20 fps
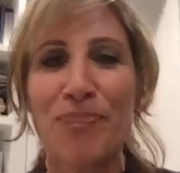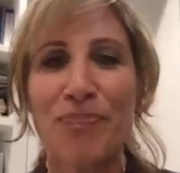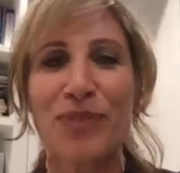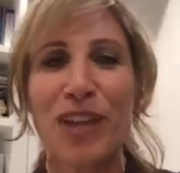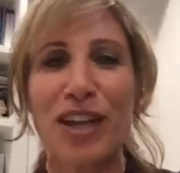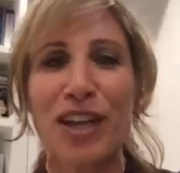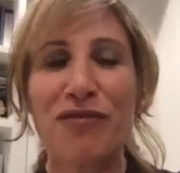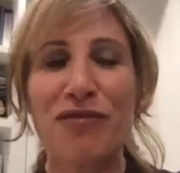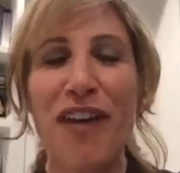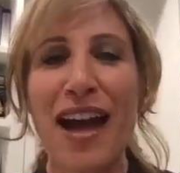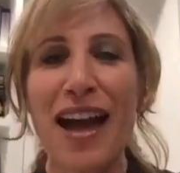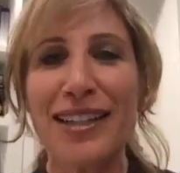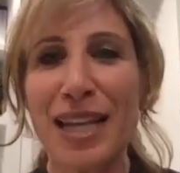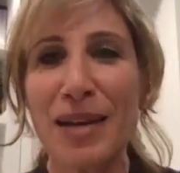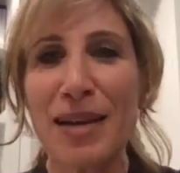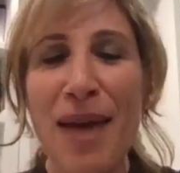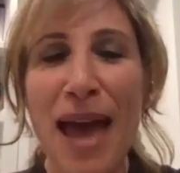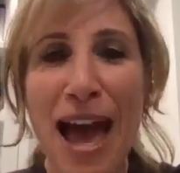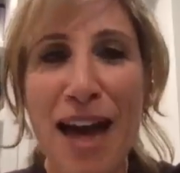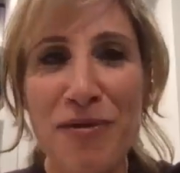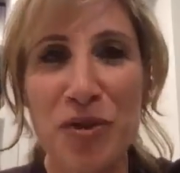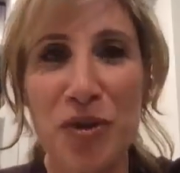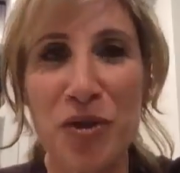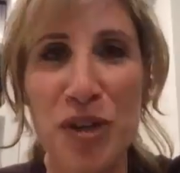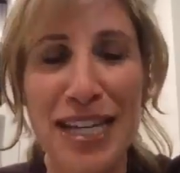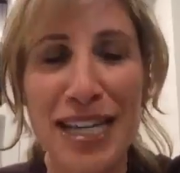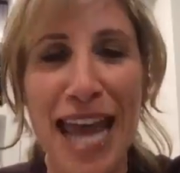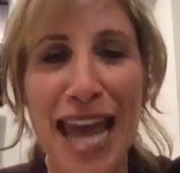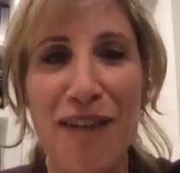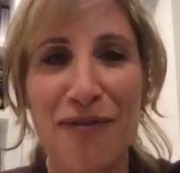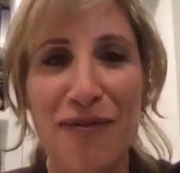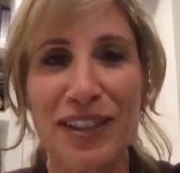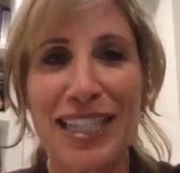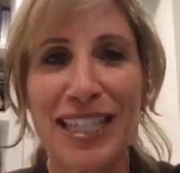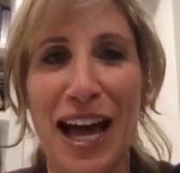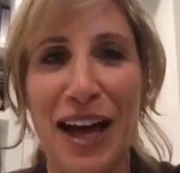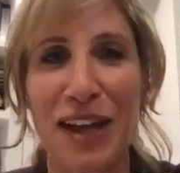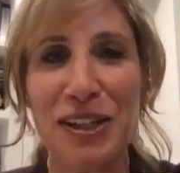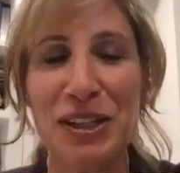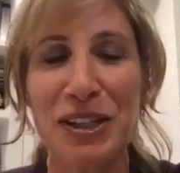In fact, I'm half Greek, half
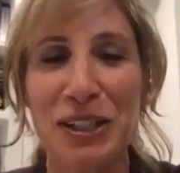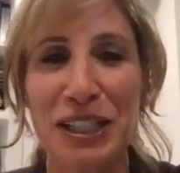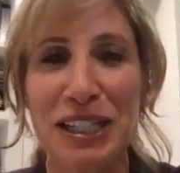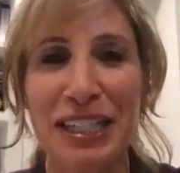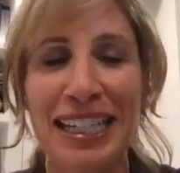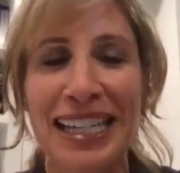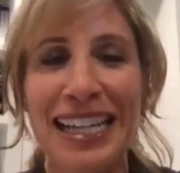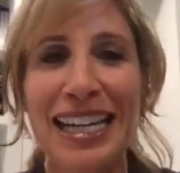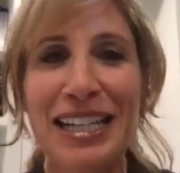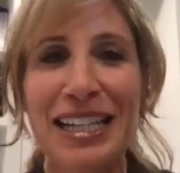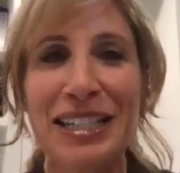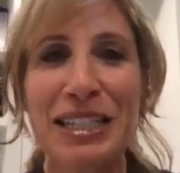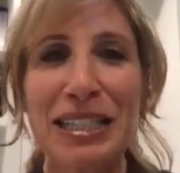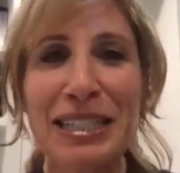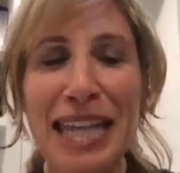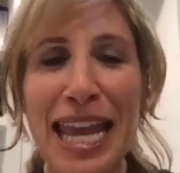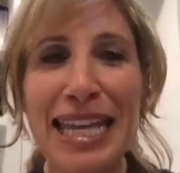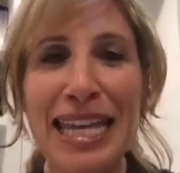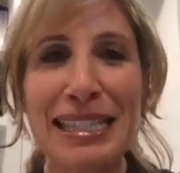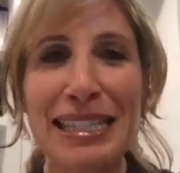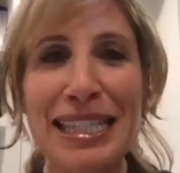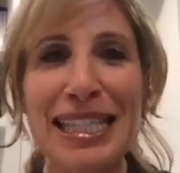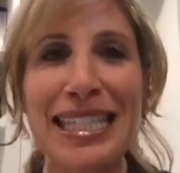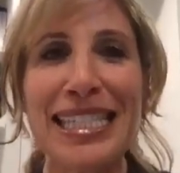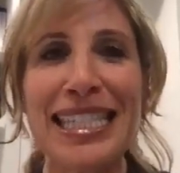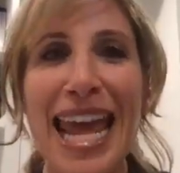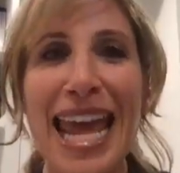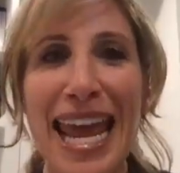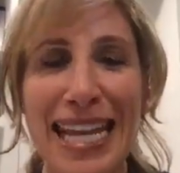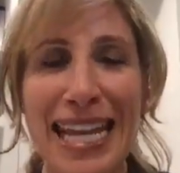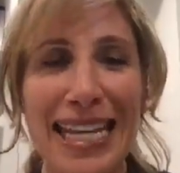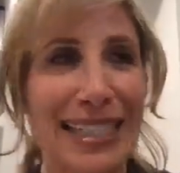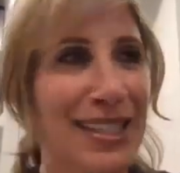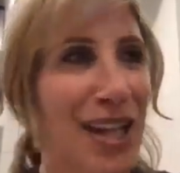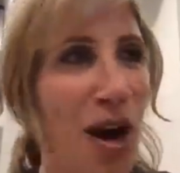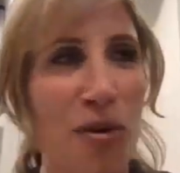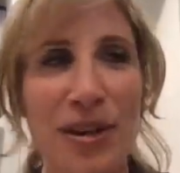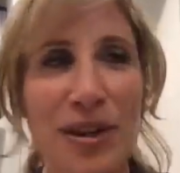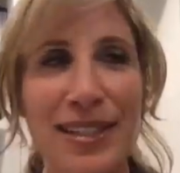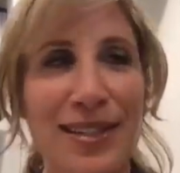Italian, and today is the day. It's
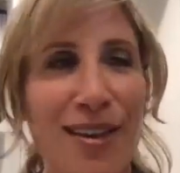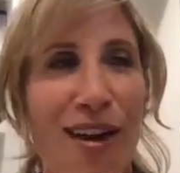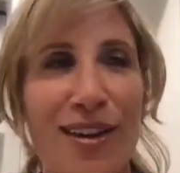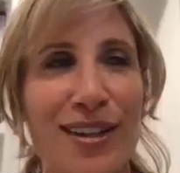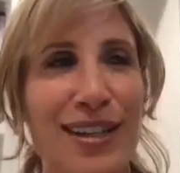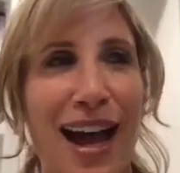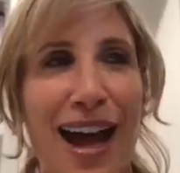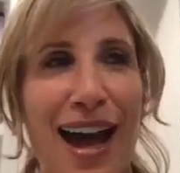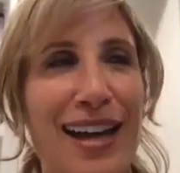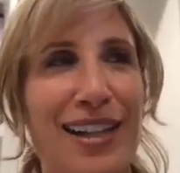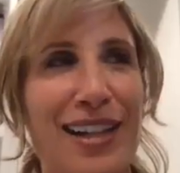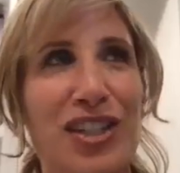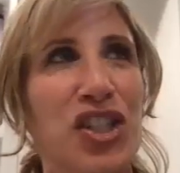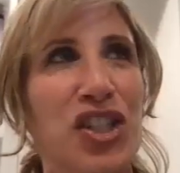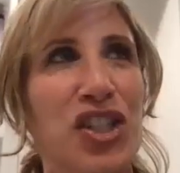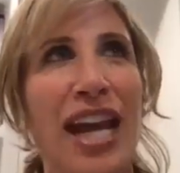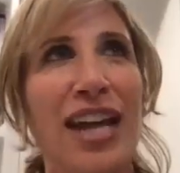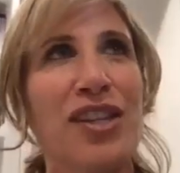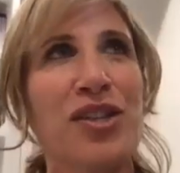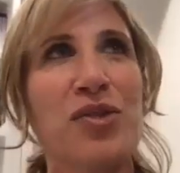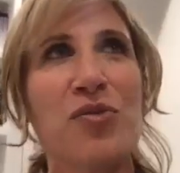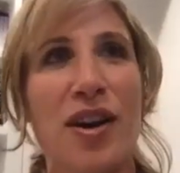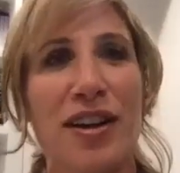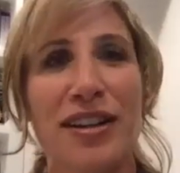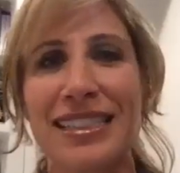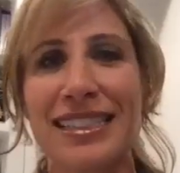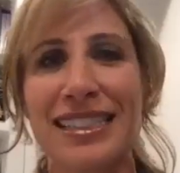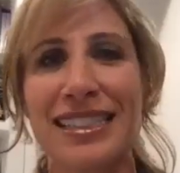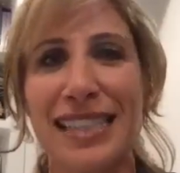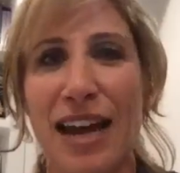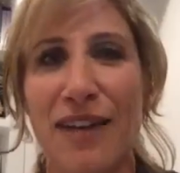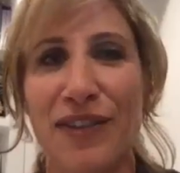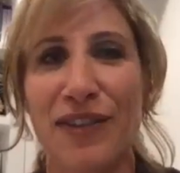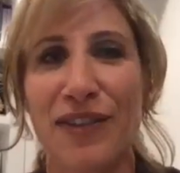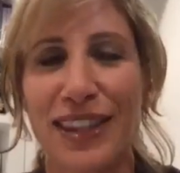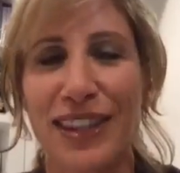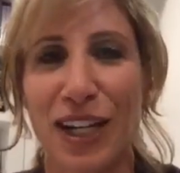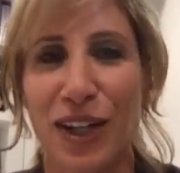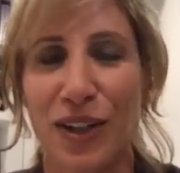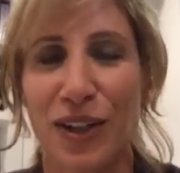always on January
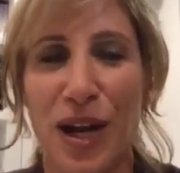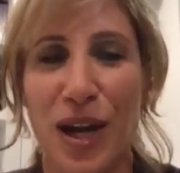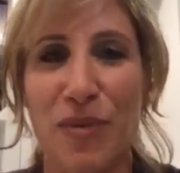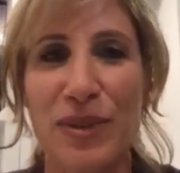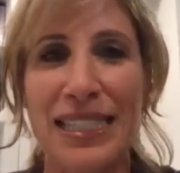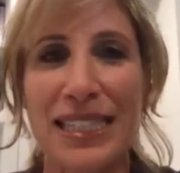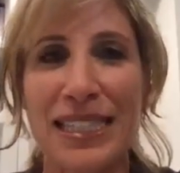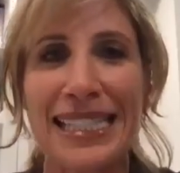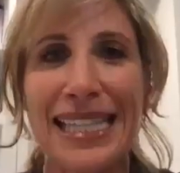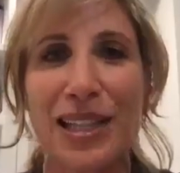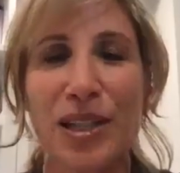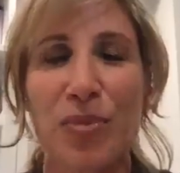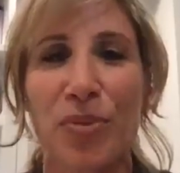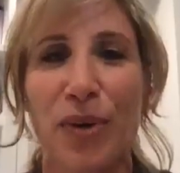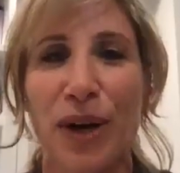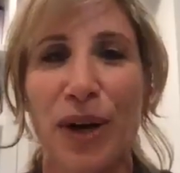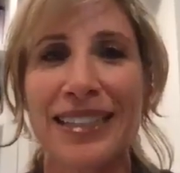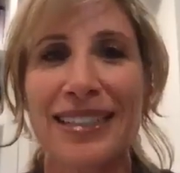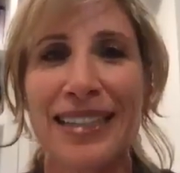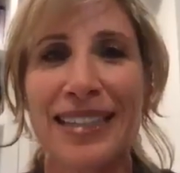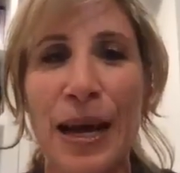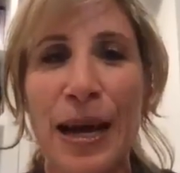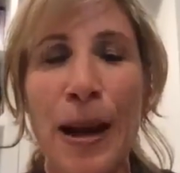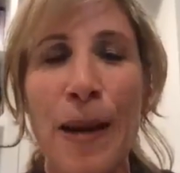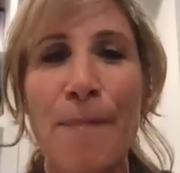7th here that we celebrate.